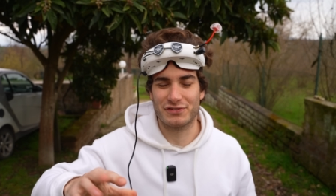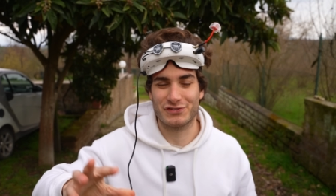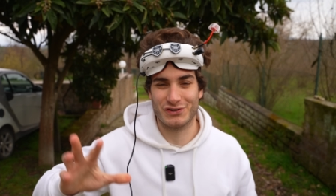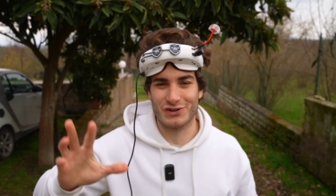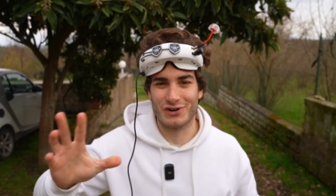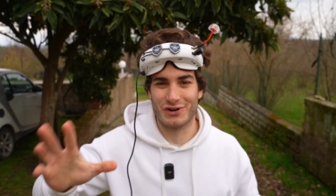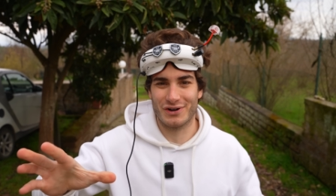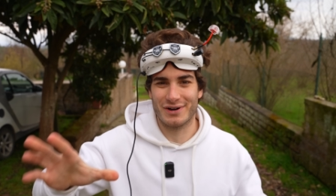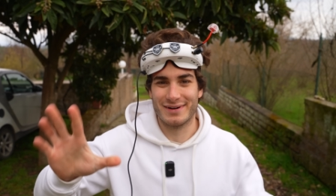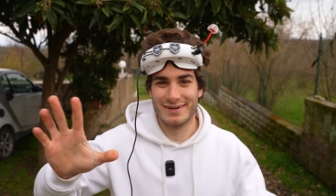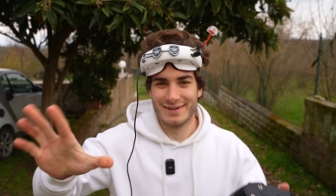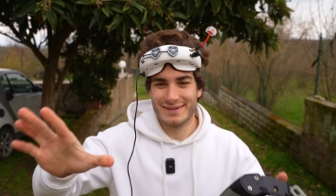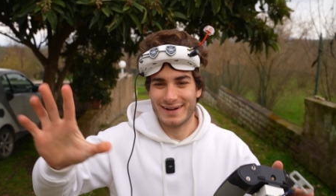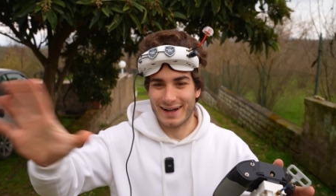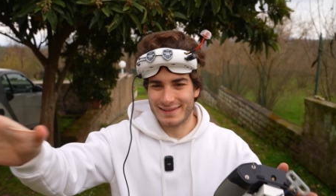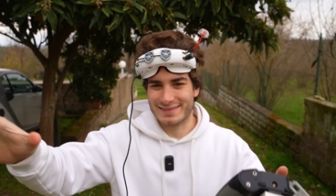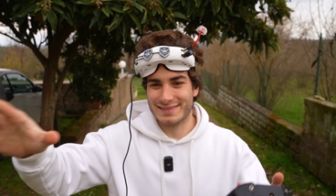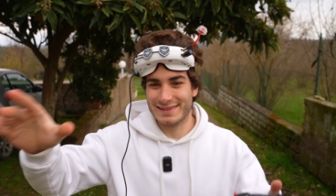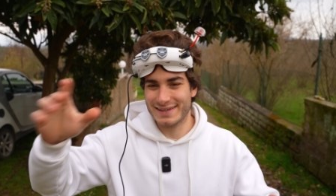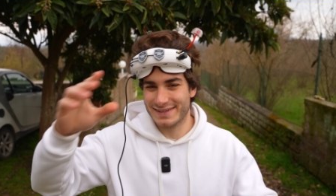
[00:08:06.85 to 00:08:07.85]
So
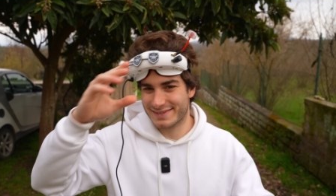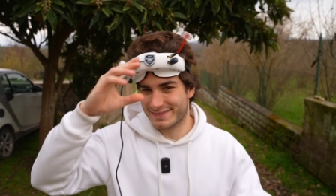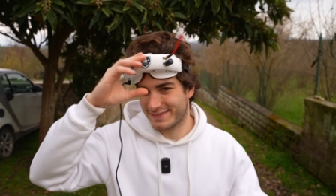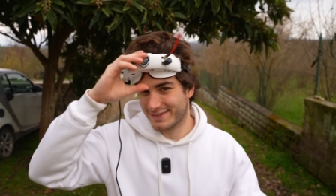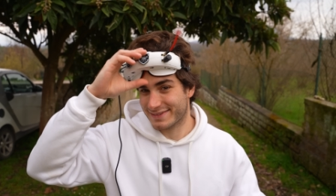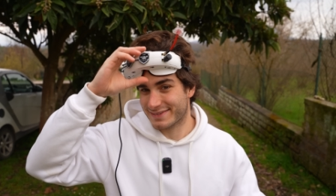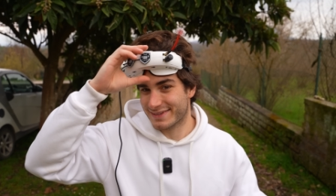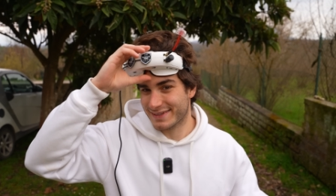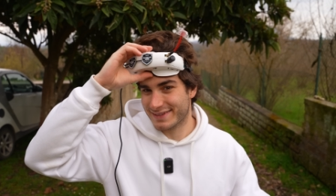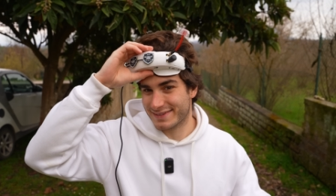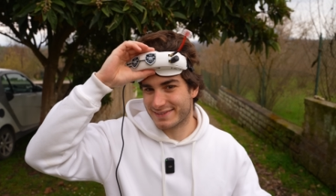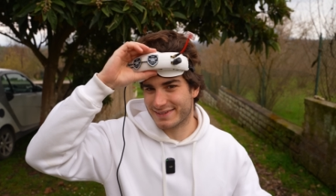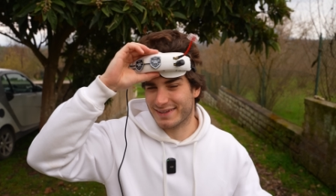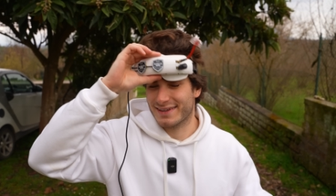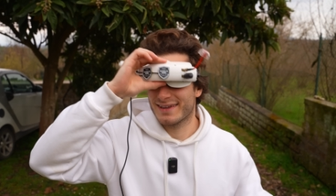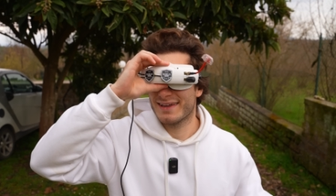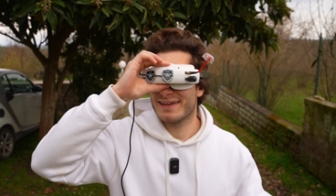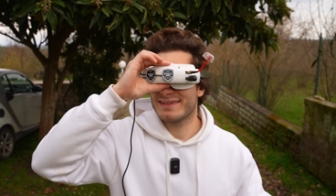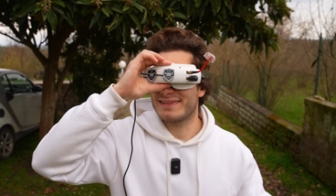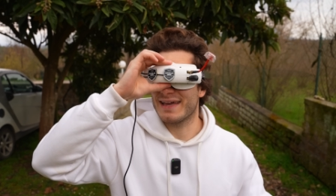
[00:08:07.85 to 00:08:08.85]
at least this
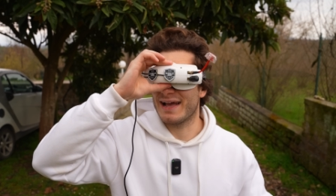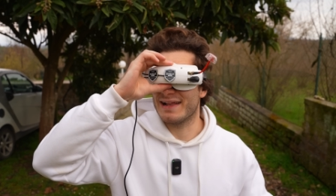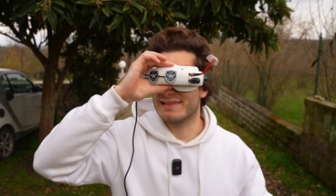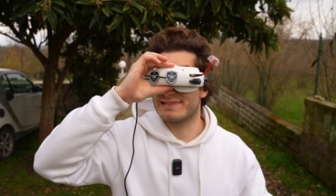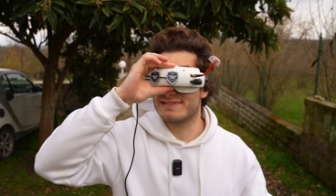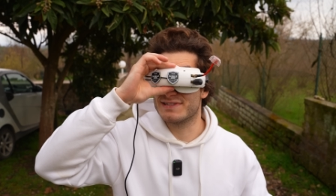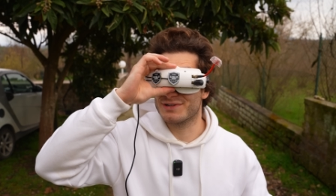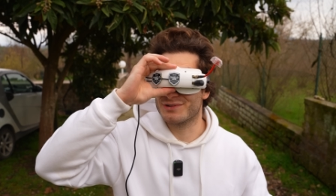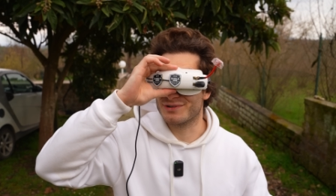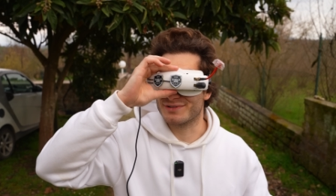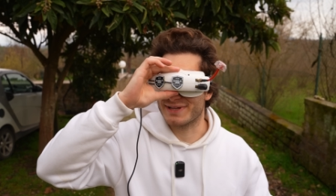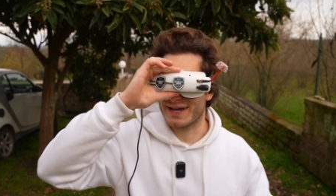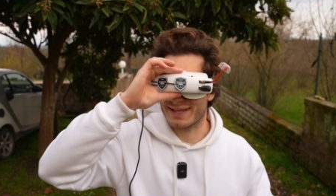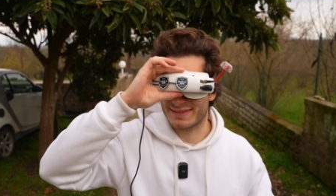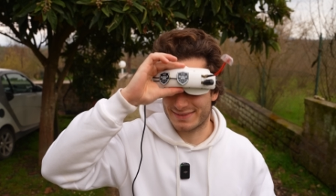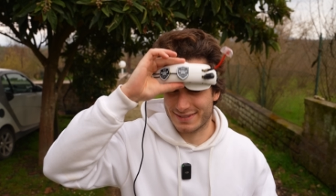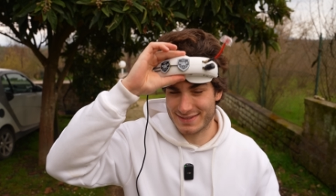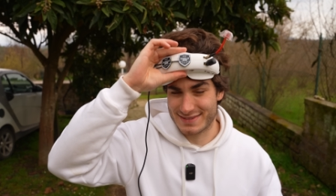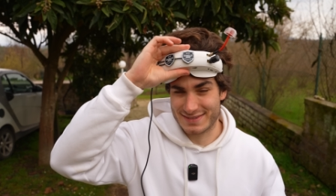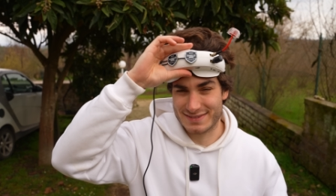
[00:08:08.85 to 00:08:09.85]
tells you
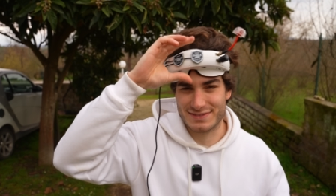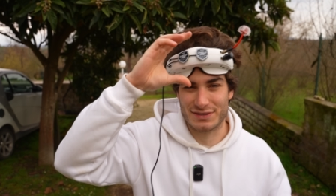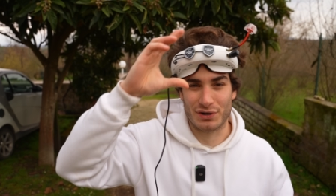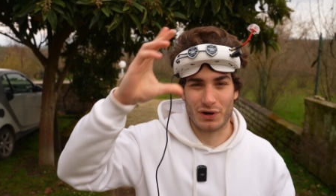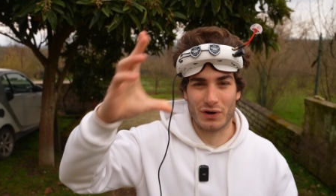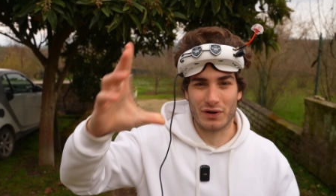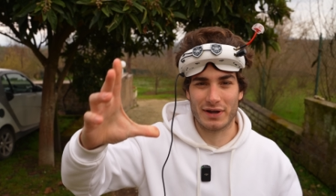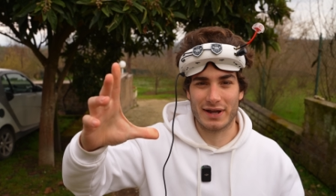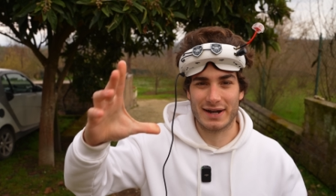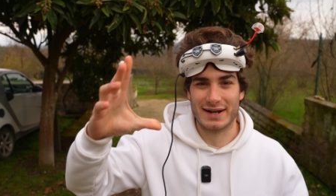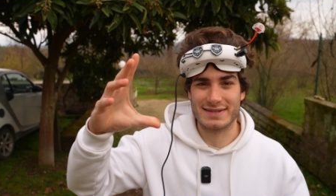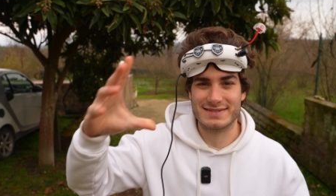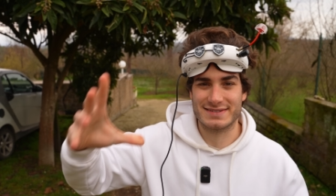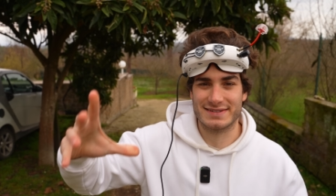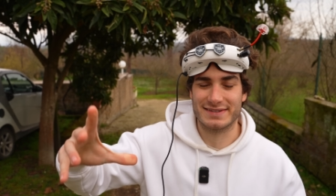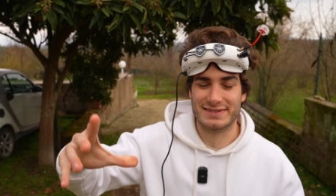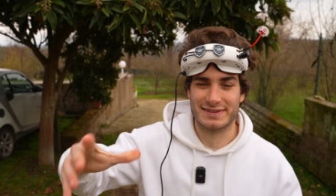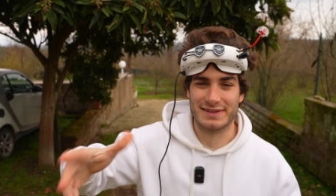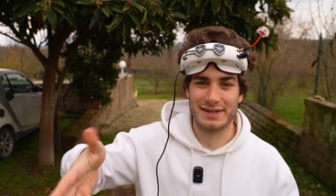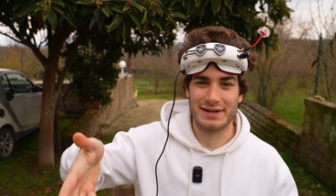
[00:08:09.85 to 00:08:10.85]
that it's stronger at
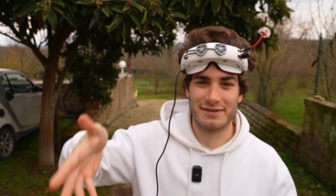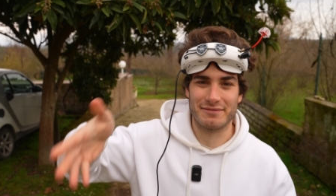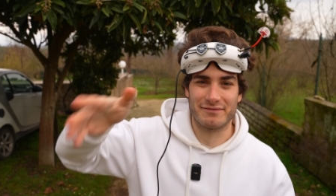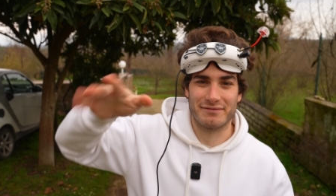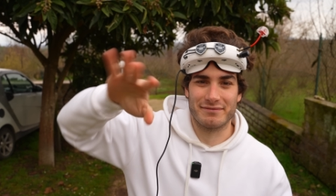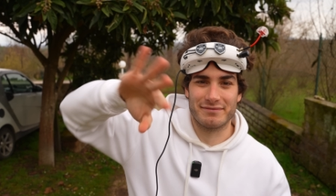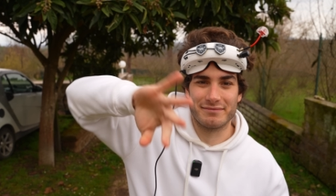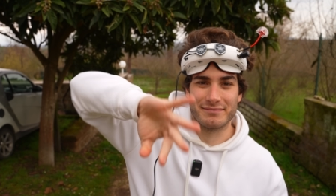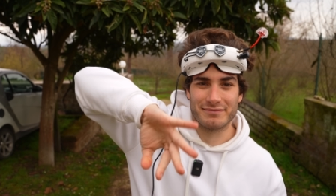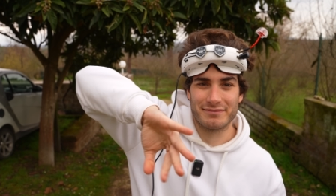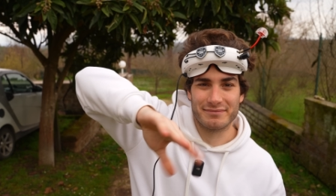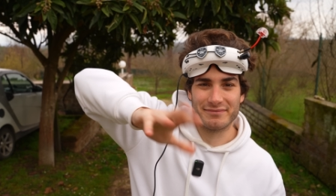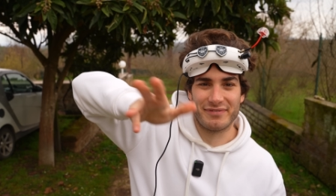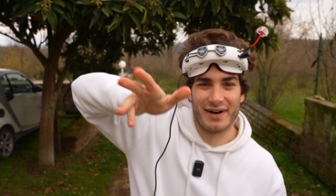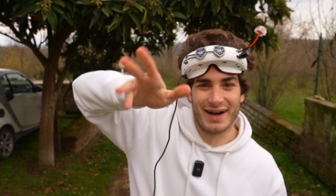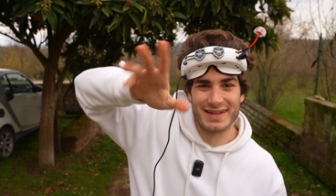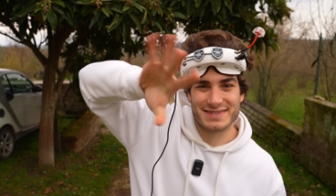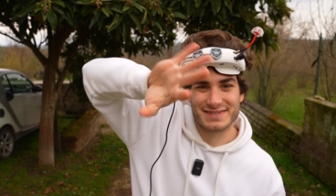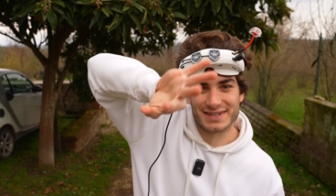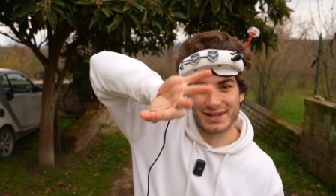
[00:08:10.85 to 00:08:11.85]
16
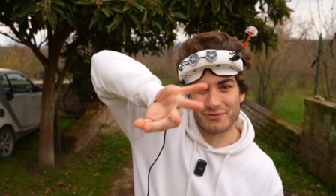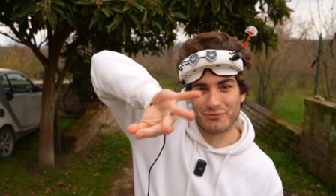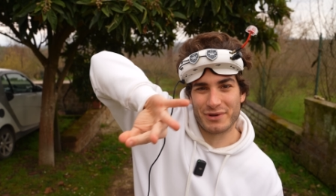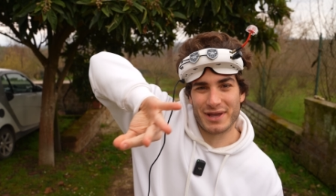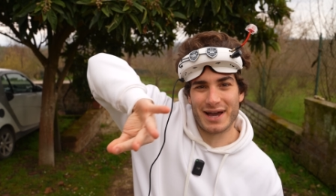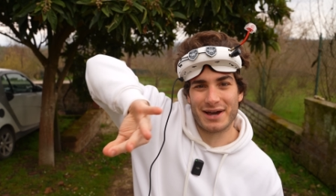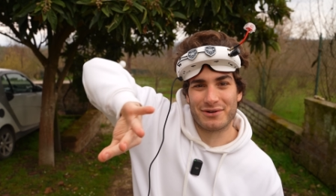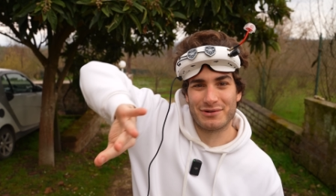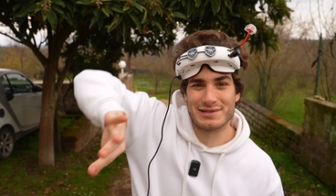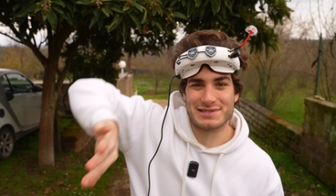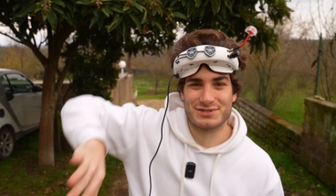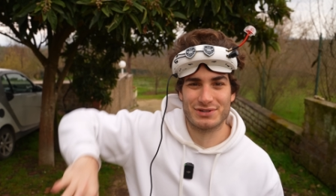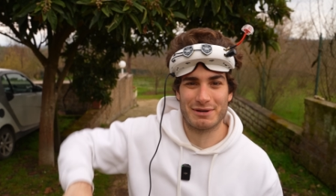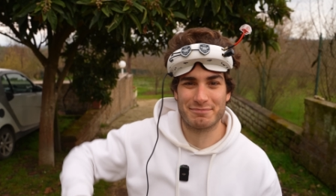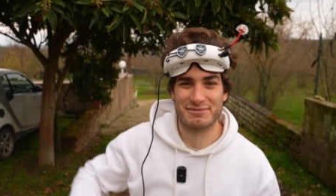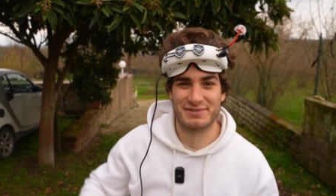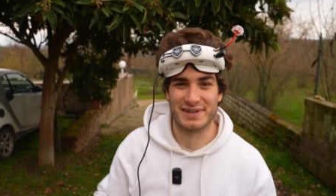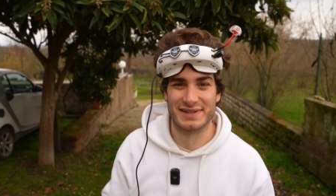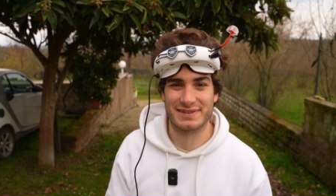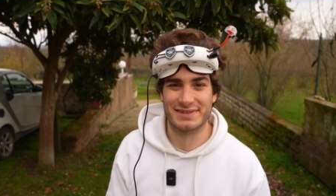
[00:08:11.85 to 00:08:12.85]
watts. And we are also
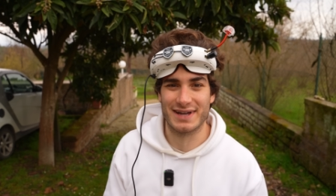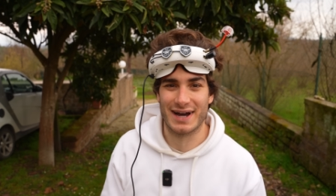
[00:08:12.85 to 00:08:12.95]
upside